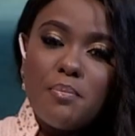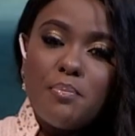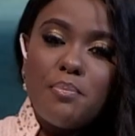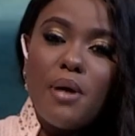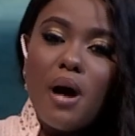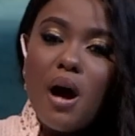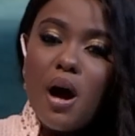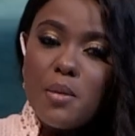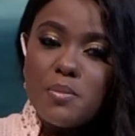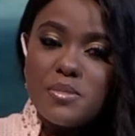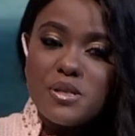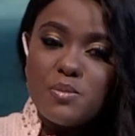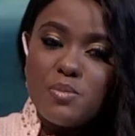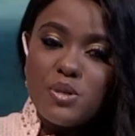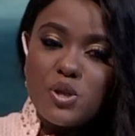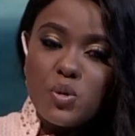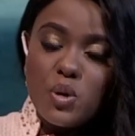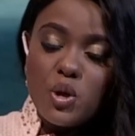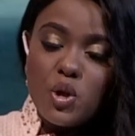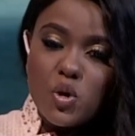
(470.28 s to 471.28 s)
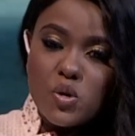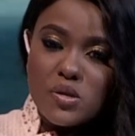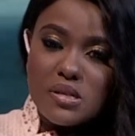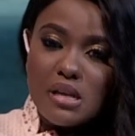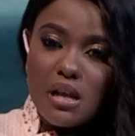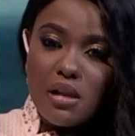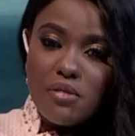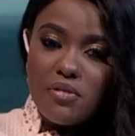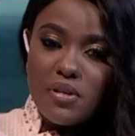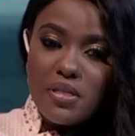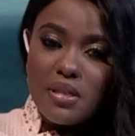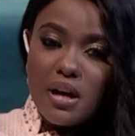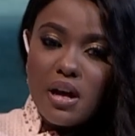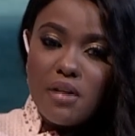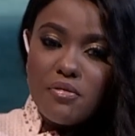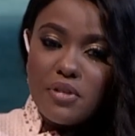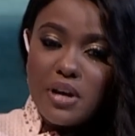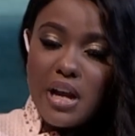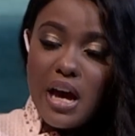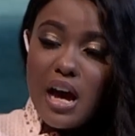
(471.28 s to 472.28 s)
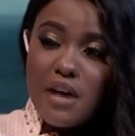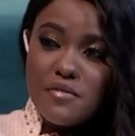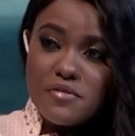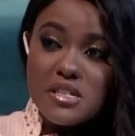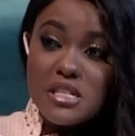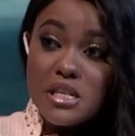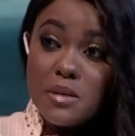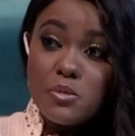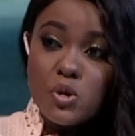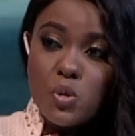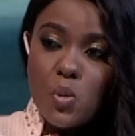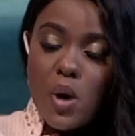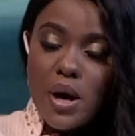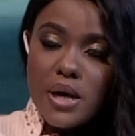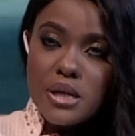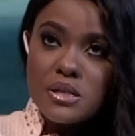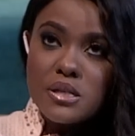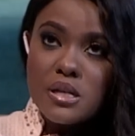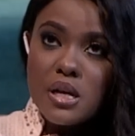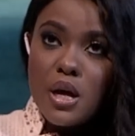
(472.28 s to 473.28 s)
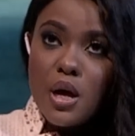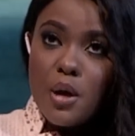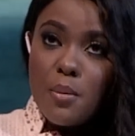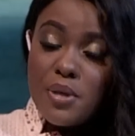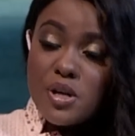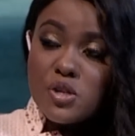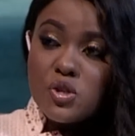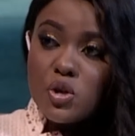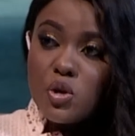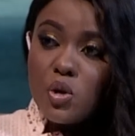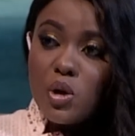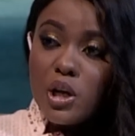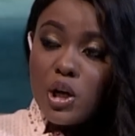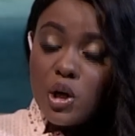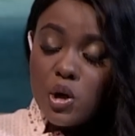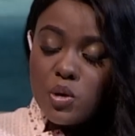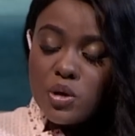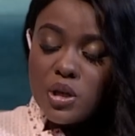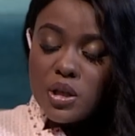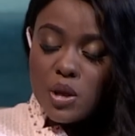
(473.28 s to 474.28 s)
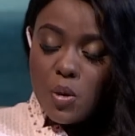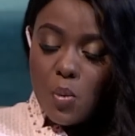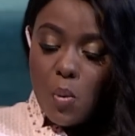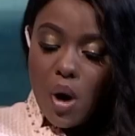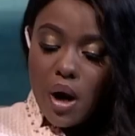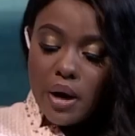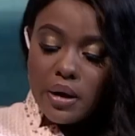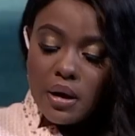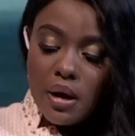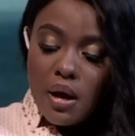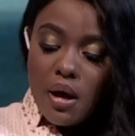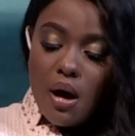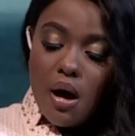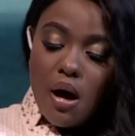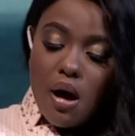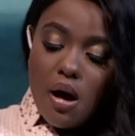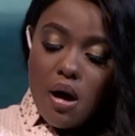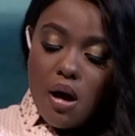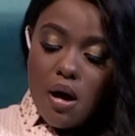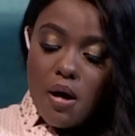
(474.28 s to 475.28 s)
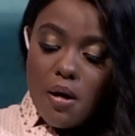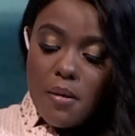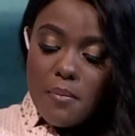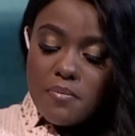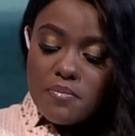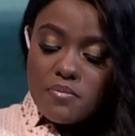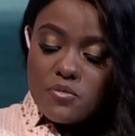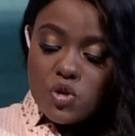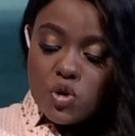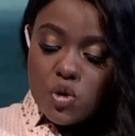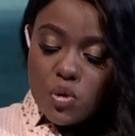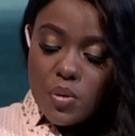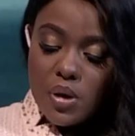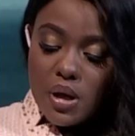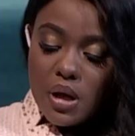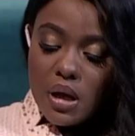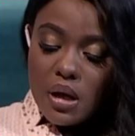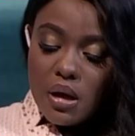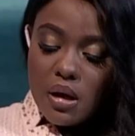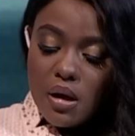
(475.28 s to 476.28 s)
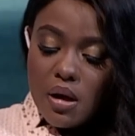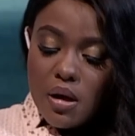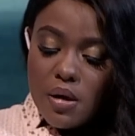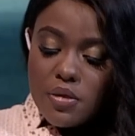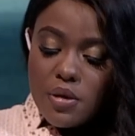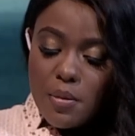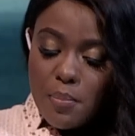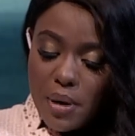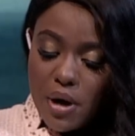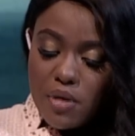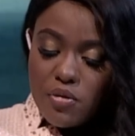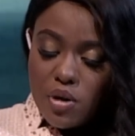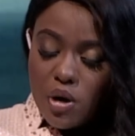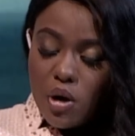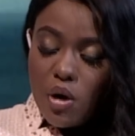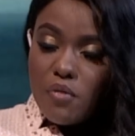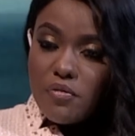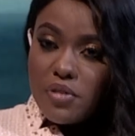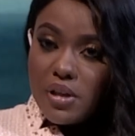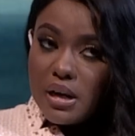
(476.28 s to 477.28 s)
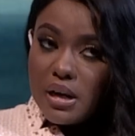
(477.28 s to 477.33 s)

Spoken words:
barbs between yourself and the governor have seemed quite personal, including the one during the burial of the